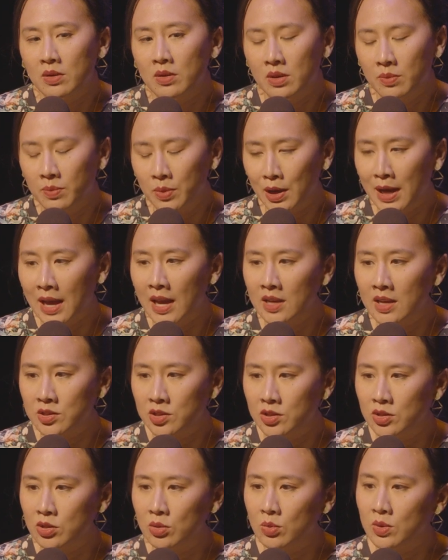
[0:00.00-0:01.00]
part of the book
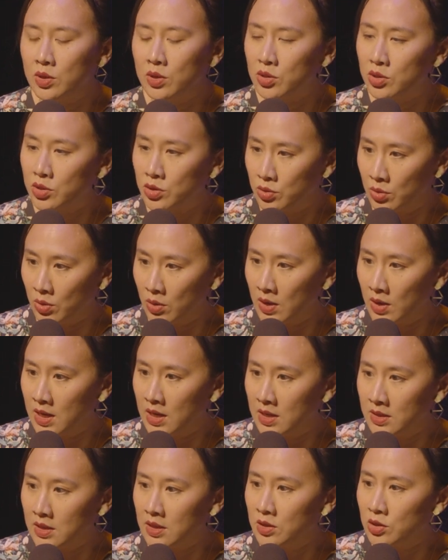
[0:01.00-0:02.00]
has to do with
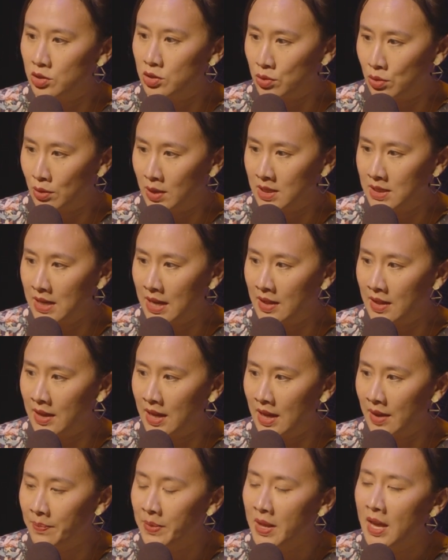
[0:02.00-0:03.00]
stories and
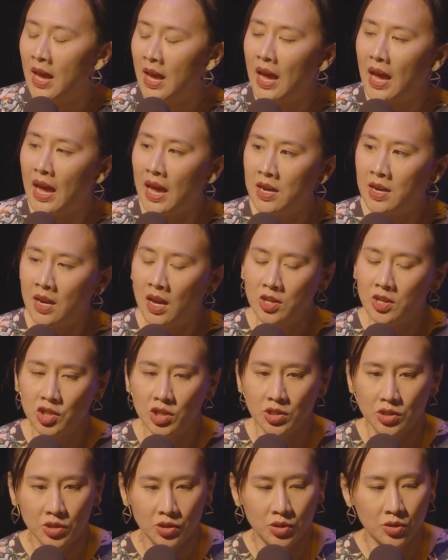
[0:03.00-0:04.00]
storytelling, and not
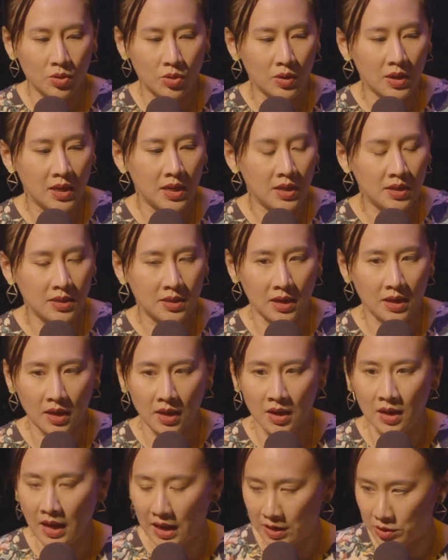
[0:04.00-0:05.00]
just stories
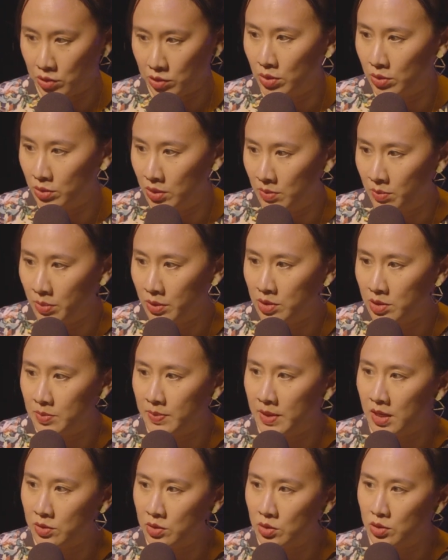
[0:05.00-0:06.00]
as told in
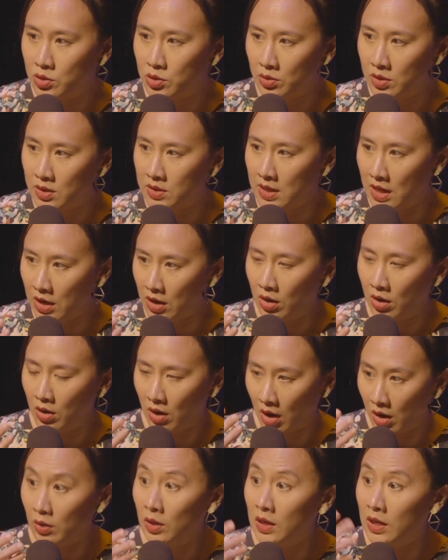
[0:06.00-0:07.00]
books, but also stories that
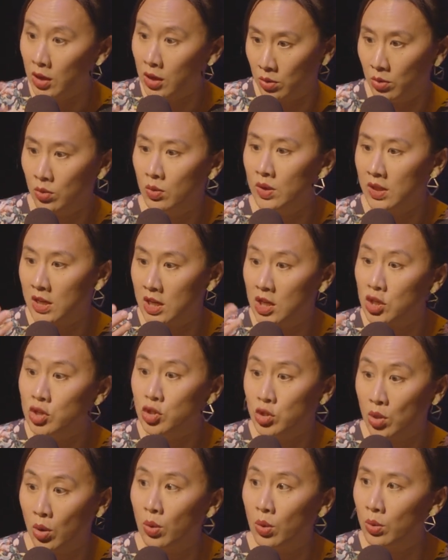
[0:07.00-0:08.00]
are literally
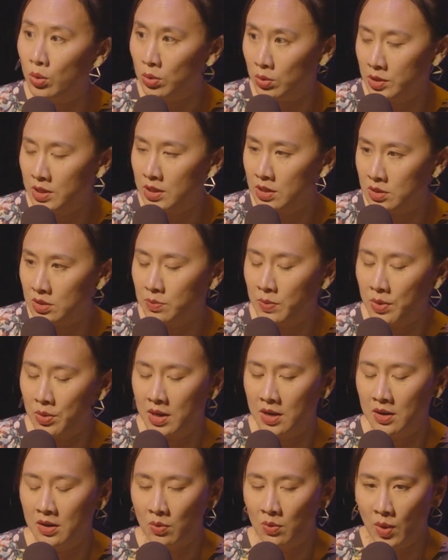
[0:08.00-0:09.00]
told in a
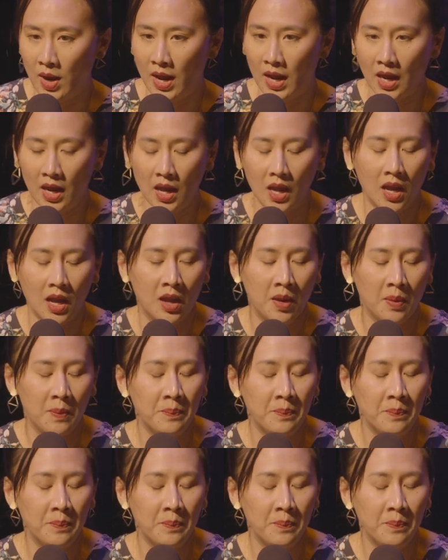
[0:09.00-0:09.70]
spoken way.